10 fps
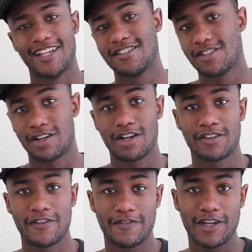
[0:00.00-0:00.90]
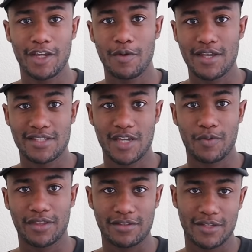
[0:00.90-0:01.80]
Let's start out the video essay
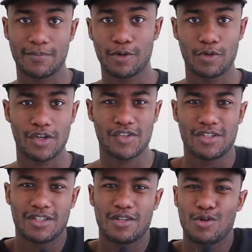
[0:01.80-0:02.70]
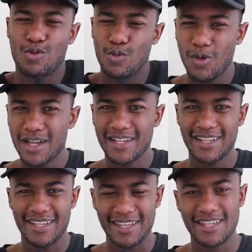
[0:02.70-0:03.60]
with a simple question. What
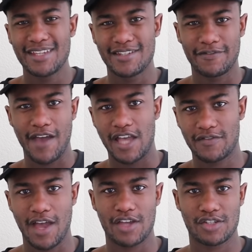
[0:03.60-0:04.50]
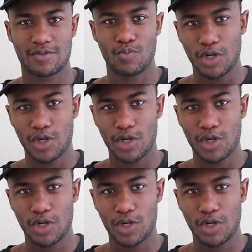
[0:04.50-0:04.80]
is fast fashion?